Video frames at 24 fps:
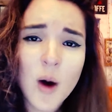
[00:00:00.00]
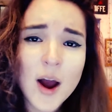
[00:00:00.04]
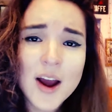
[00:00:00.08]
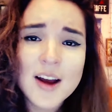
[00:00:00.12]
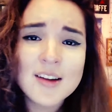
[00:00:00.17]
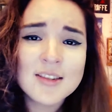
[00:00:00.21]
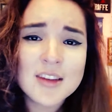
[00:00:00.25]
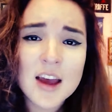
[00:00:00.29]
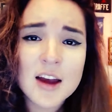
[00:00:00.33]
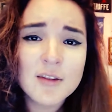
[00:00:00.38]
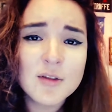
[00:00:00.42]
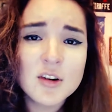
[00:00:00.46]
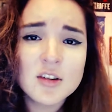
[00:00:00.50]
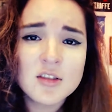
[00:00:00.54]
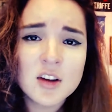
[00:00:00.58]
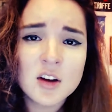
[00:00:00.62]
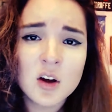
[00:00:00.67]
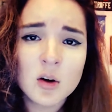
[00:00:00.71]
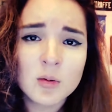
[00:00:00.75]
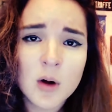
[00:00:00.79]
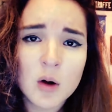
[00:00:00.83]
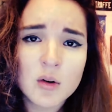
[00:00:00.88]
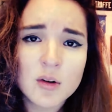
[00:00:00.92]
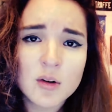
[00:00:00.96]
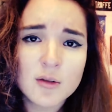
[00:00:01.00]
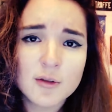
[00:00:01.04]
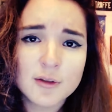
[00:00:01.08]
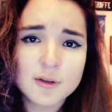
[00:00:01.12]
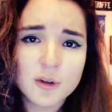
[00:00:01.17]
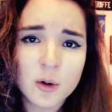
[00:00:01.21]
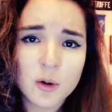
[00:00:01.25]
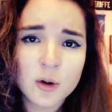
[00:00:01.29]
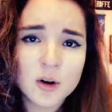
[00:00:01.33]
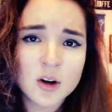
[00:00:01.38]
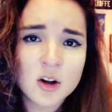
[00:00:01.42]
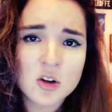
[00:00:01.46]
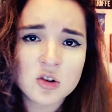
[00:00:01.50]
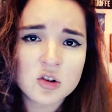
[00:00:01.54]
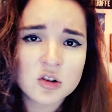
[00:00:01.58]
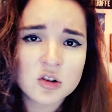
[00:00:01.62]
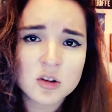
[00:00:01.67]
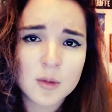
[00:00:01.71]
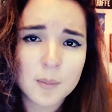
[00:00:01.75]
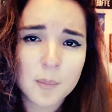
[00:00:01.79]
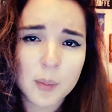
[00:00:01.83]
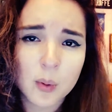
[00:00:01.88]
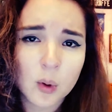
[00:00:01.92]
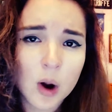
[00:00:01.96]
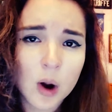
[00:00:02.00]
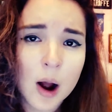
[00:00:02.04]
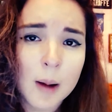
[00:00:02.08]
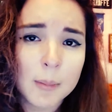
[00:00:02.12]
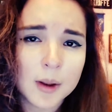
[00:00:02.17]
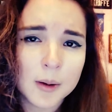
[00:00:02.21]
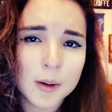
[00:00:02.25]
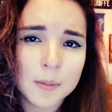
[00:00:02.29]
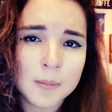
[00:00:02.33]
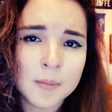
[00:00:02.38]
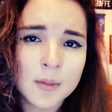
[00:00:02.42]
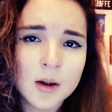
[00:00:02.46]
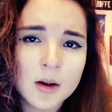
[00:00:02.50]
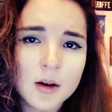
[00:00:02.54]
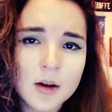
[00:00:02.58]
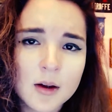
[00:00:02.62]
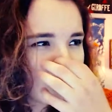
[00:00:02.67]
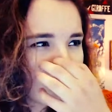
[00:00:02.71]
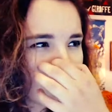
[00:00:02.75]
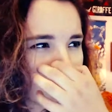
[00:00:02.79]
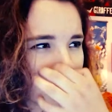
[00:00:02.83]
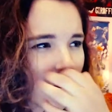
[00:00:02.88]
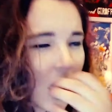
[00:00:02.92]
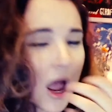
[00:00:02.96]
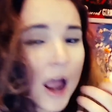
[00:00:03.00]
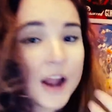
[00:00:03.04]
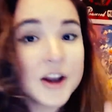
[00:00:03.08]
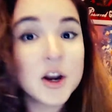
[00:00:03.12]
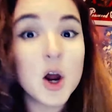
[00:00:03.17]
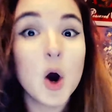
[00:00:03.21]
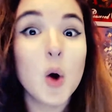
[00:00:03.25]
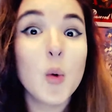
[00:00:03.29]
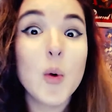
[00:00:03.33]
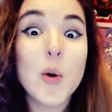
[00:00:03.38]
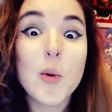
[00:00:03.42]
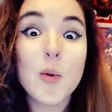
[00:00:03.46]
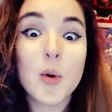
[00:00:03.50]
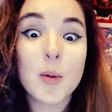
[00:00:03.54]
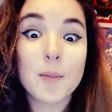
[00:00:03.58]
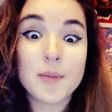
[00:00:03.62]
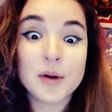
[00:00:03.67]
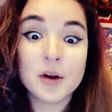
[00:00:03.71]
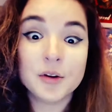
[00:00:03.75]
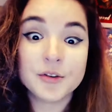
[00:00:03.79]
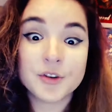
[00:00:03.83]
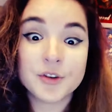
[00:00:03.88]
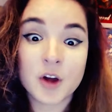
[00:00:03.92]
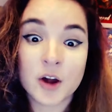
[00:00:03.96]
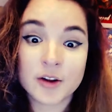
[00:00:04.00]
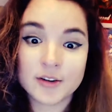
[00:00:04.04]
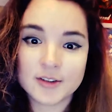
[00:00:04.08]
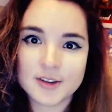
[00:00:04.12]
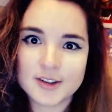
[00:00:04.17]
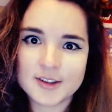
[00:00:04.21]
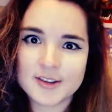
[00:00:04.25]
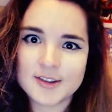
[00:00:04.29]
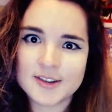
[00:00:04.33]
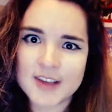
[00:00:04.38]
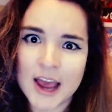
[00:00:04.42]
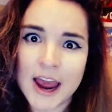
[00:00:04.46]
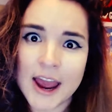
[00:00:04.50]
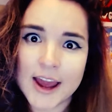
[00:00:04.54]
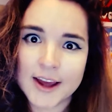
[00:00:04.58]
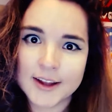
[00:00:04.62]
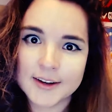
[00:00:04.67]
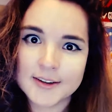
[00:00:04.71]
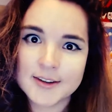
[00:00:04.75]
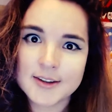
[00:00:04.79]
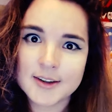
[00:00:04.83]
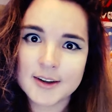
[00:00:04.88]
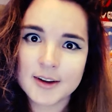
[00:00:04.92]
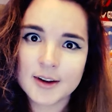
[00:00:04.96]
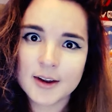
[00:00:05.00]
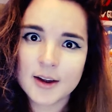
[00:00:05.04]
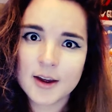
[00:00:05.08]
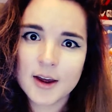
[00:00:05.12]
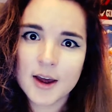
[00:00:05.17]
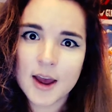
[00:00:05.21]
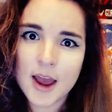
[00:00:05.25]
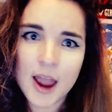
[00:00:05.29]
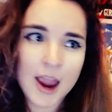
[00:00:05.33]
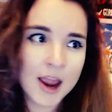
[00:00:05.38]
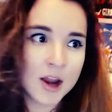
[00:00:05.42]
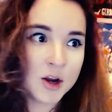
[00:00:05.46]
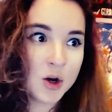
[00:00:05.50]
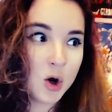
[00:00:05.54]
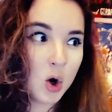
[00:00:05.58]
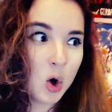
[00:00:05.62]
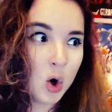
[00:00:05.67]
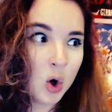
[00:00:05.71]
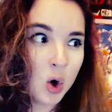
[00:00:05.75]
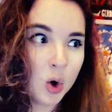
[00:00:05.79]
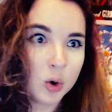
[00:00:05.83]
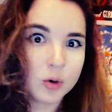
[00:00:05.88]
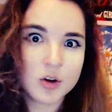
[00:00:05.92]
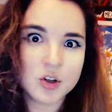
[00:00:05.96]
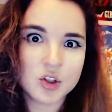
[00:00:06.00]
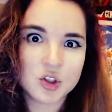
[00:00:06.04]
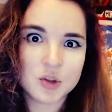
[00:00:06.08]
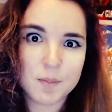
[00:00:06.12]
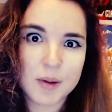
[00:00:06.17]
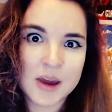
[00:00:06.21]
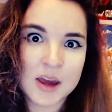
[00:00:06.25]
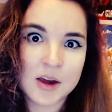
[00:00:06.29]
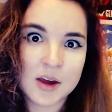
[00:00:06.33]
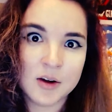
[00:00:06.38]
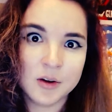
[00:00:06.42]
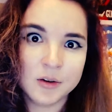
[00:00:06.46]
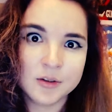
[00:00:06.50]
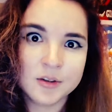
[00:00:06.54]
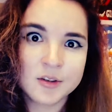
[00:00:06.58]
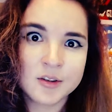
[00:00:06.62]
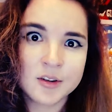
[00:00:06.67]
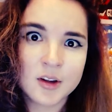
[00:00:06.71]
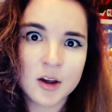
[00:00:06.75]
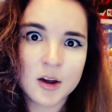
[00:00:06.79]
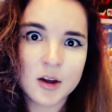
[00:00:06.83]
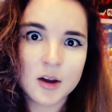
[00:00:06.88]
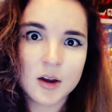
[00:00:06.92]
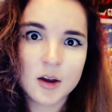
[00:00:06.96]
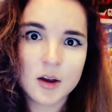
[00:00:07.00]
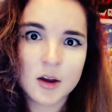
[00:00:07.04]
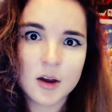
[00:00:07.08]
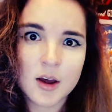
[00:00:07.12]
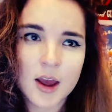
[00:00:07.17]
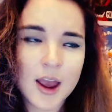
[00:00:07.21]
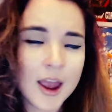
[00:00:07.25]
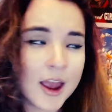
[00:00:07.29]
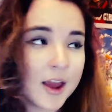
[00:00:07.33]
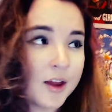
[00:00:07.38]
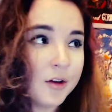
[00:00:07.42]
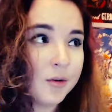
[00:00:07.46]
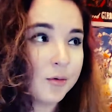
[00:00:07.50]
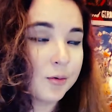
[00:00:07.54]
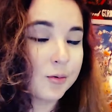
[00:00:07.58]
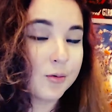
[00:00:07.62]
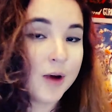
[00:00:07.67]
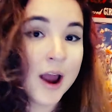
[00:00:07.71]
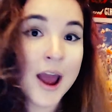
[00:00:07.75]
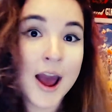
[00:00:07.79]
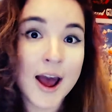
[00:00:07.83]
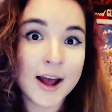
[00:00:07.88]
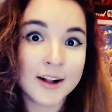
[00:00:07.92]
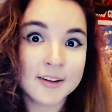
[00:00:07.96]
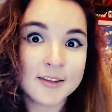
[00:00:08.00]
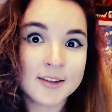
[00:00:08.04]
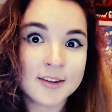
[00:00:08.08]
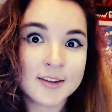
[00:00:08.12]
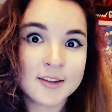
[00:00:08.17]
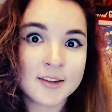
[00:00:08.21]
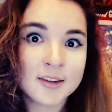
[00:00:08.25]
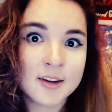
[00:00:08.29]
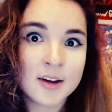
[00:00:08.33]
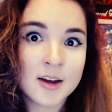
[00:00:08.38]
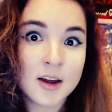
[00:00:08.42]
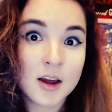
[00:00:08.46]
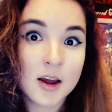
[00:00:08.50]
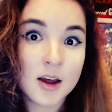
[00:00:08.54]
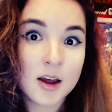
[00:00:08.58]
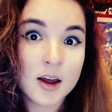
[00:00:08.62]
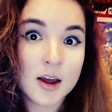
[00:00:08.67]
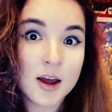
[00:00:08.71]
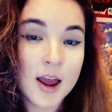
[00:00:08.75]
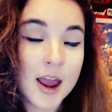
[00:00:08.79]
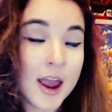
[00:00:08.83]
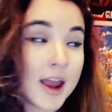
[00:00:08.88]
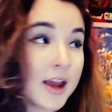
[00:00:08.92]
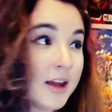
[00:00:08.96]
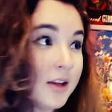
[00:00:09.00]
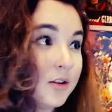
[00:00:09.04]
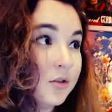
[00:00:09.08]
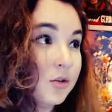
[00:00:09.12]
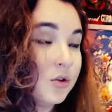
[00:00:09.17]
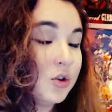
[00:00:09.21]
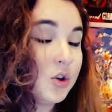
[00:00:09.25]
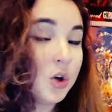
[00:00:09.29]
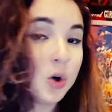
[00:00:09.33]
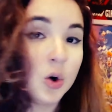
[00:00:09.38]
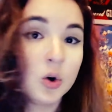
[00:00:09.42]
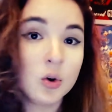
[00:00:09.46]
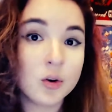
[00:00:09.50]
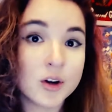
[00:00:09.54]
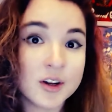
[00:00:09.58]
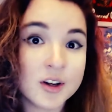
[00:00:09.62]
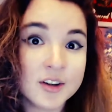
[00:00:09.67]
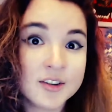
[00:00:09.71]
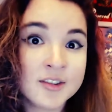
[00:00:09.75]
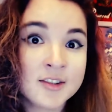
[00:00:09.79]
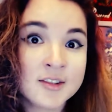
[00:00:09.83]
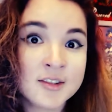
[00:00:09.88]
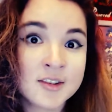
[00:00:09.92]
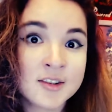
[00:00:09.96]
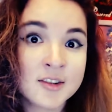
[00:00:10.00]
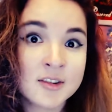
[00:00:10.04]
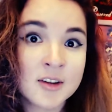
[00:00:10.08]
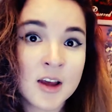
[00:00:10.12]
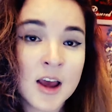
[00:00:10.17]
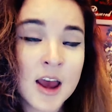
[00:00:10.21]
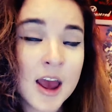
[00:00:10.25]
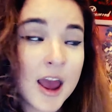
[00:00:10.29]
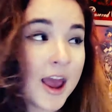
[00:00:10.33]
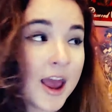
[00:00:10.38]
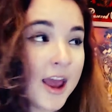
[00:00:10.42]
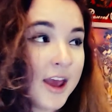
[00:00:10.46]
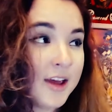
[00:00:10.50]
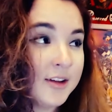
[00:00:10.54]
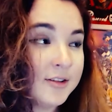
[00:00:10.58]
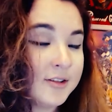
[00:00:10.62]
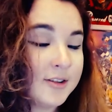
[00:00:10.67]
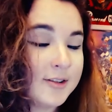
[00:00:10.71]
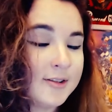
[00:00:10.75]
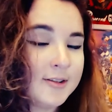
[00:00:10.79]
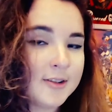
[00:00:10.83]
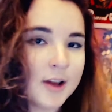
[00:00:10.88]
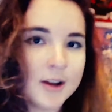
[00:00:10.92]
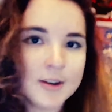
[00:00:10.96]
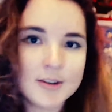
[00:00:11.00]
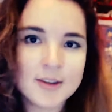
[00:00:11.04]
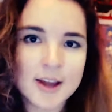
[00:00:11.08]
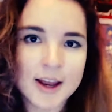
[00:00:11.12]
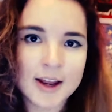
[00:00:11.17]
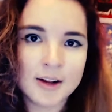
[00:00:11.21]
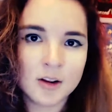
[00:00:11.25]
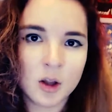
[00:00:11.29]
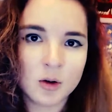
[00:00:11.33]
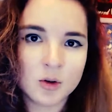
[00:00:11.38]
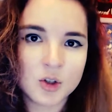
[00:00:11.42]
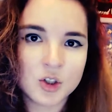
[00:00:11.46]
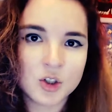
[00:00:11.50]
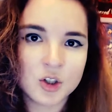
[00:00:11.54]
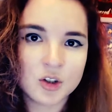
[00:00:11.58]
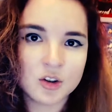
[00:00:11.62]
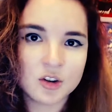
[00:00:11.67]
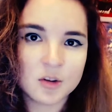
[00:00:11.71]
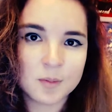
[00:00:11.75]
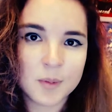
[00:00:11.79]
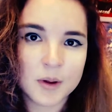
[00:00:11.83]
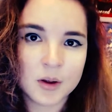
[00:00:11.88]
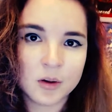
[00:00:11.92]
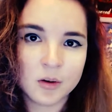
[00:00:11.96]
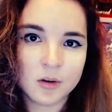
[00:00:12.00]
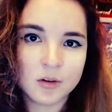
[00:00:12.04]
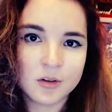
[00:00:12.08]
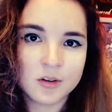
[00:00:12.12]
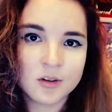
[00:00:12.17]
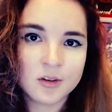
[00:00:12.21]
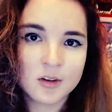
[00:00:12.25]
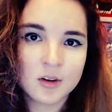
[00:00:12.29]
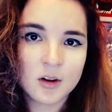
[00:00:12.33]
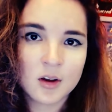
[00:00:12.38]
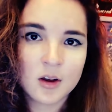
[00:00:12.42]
is every single road in Florida just a problem? I know we were built on sand and orange peels and rats and tourists and suntan lotion spills,